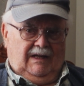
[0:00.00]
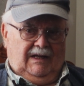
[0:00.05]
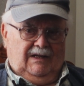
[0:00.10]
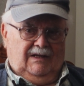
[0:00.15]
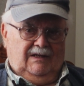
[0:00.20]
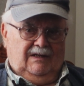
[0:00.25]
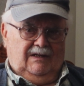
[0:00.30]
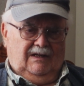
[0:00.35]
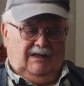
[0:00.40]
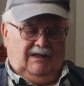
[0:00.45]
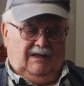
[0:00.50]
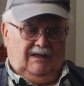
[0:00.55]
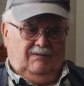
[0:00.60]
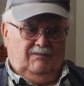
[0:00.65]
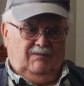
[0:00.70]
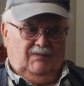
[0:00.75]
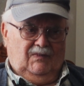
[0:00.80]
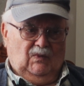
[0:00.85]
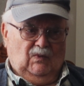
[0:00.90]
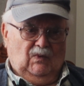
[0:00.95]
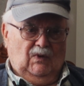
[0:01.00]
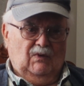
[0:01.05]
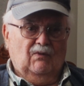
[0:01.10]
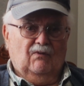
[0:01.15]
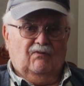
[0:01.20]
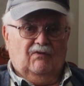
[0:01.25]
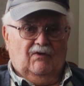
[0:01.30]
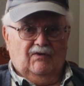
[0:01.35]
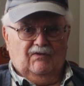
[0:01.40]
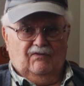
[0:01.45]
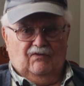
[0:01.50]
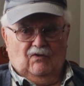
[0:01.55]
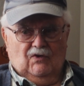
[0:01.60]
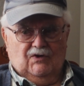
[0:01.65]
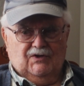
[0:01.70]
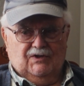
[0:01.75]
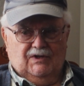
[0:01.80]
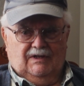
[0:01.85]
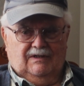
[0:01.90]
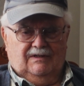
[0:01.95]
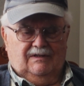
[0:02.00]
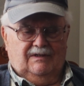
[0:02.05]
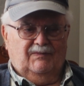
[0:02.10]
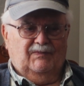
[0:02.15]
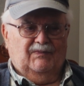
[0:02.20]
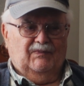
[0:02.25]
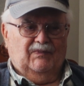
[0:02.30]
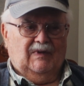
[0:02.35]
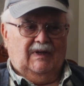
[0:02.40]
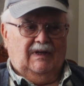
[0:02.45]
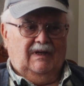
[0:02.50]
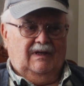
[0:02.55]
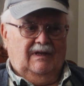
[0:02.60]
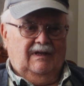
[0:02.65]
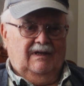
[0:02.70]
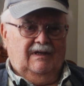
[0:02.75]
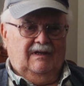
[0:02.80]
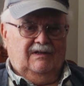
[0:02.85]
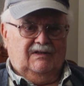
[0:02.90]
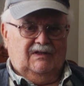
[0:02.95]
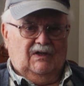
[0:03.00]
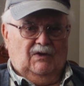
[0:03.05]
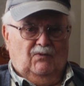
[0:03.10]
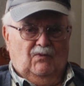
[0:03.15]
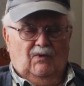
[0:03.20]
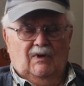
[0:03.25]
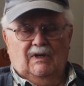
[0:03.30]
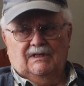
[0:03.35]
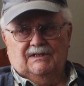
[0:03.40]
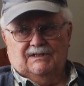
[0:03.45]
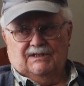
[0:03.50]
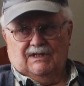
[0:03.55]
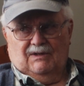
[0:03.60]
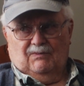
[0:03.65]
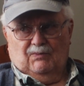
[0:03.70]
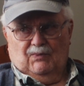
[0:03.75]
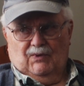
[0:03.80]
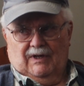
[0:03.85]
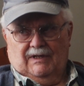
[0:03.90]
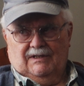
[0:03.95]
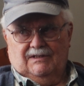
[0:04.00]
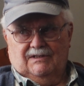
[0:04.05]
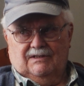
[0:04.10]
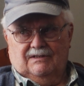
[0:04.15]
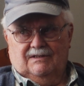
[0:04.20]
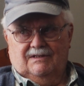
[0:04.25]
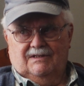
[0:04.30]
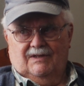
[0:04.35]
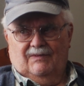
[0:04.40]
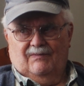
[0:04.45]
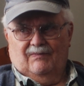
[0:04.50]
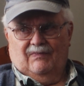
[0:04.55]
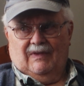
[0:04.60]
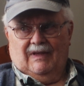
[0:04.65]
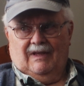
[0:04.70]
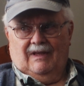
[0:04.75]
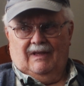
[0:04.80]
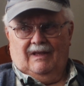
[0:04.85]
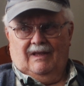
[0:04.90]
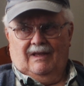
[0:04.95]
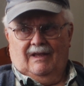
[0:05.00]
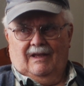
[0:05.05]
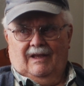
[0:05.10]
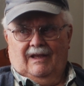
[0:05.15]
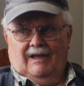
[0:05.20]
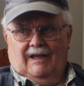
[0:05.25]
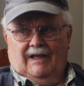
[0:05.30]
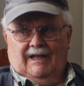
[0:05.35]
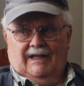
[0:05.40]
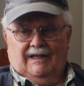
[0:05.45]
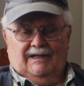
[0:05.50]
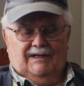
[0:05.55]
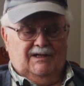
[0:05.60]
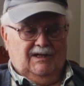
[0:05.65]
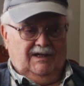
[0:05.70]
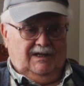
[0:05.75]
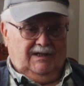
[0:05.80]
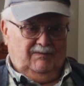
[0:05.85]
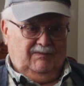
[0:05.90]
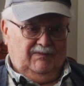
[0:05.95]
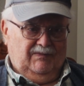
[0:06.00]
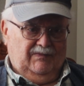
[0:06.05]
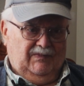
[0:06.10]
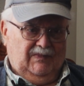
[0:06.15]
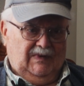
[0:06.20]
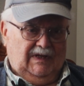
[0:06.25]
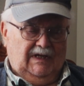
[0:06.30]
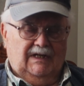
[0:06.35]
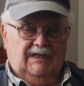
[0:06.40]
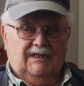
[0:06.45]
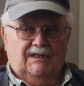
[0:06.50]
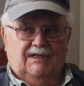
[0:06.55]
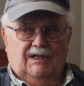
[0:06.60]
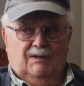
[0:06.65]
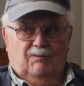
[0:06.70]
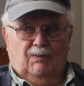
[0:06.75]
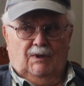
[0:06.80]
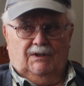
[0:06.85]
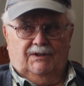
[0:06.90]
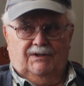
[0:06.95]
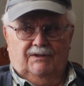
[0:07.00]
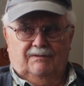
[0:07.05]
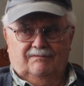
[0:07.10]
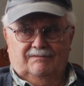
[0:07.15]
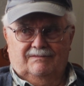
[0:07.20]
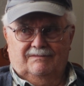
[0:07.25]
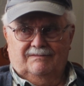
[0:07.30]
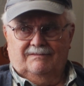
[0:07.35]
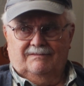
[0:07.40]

And we were very fortunate that real estate prices had doubled.